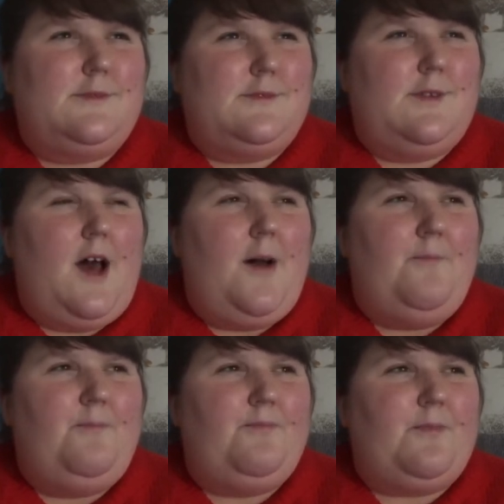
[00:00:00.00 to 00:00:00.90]

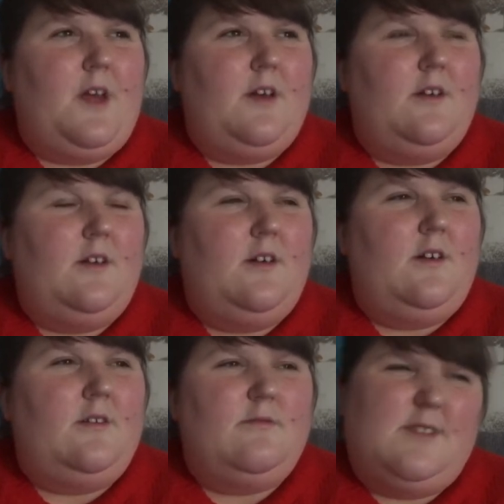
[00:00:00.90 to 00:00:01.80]
um,
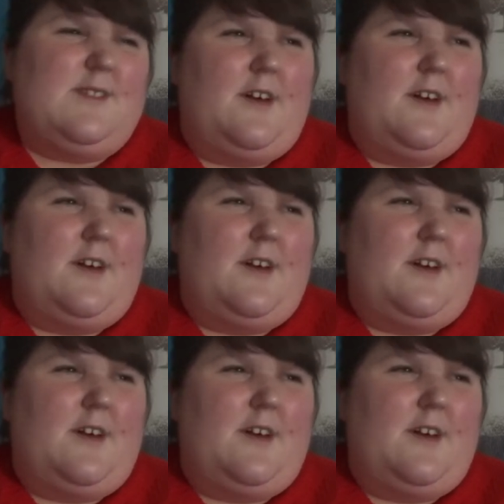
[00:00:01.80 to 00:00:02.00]
just